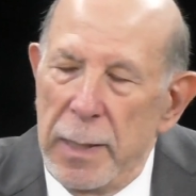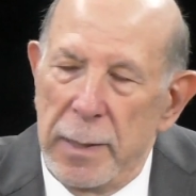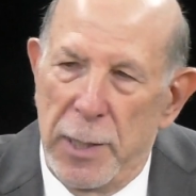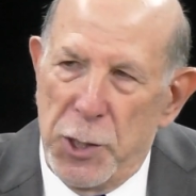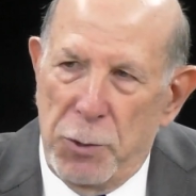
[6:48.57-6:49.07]

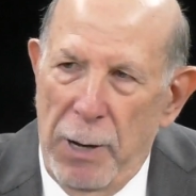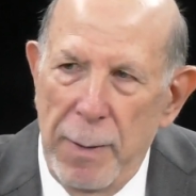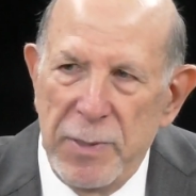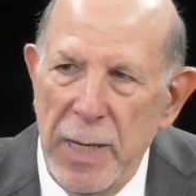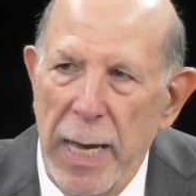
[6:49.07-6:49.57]

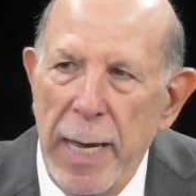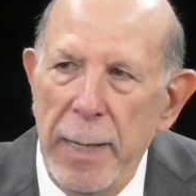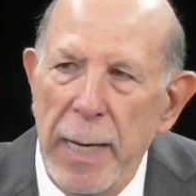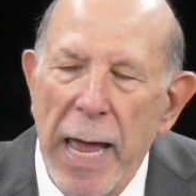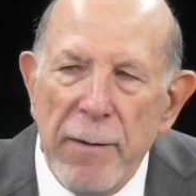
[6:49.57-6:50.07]
describes
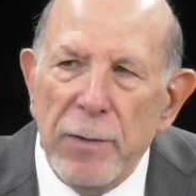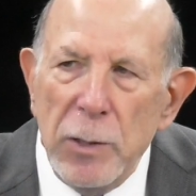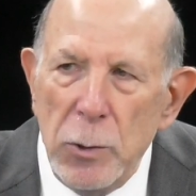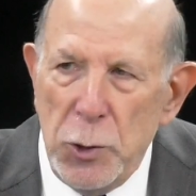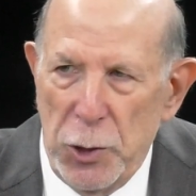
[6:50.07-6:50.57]
an
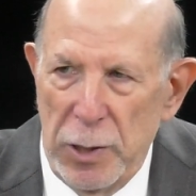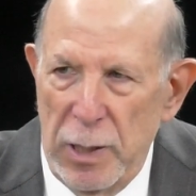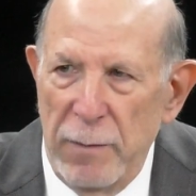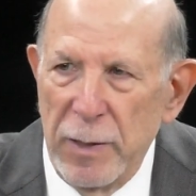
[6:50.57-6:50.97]
evolution of